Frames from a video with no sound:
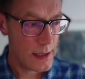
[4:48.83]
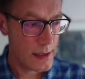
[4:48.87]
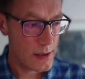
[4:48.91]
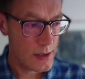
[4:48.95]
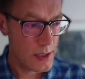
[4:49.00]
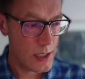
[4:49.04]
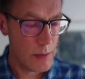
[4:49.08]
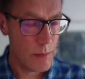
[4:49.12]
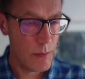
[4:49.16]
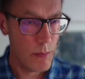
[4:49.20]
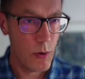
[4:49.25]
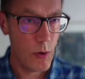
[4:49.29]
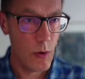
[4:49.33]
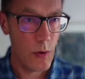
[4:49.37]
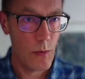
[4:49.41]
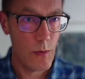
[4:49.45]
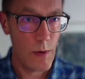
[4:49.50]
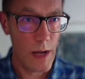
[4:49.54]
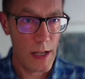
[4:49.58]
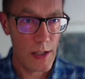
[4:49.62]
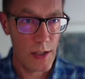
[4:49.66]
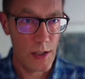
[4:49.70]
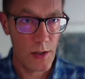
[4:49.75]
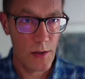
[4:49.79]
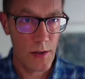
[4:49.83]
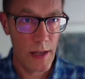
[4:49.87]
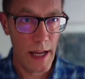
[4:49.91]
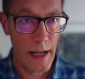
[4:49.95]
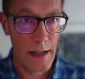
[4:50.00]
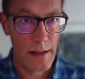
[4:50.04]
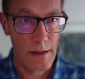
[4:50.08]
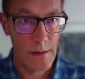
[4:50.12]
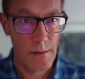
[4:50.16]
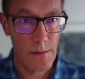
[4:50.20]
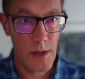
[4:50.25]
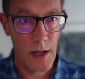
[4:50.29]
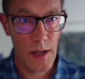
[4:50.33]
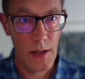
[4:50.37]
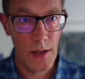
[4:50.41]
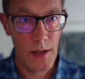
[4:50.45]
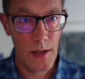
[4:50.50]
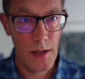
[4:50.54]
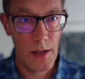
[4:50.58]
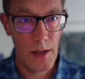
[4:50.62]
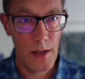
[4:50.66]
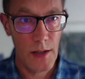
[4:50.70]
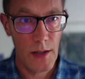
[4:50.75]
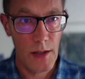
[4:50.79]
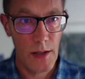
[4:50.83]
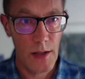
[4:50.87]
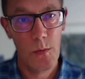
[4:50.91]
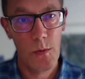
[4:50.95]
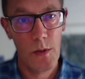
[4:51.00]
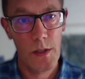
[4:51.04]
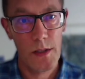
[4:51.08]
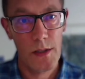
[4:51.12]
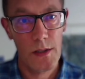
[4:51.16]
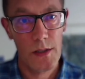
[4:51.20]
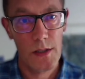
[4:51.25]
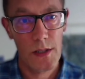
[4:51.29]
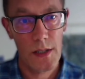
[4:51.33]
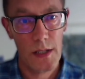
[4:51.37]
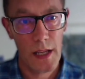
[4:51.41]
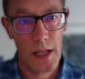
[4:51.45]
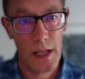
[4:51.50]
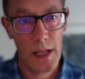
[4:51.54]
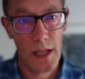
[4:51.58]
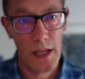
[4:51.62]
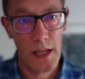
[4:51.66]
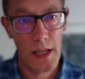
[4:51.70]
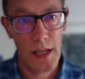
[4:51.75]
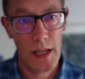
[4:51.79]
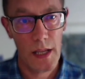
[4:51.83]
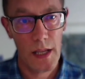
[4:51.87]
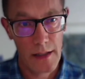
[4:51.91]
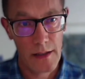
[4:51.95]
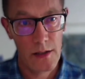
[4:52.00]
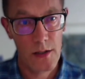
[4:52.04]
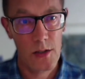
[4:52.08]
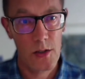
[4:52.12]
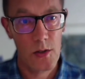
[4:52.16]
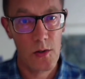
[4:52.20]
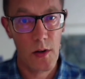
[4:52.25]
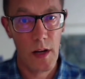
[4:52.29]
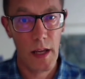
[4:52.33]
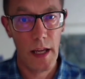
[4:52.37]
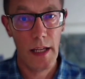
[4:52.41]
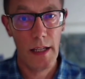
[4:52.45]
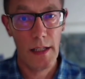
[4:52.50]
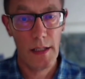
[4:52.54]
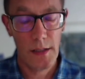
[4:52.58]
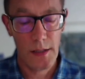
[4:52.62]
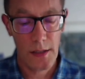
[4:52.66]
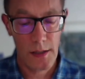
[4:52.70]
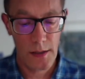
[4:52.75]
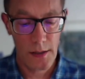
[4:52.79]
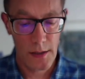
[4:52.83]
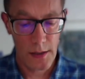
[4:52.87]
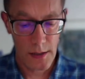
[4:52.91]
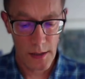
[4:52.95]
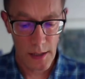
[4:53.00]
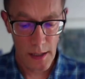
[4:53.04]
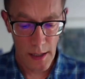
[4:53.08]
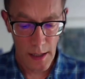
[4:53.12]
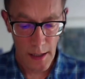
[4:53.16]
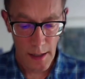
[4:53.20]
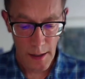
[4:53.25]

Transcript: simple rational actor models in which actors or agents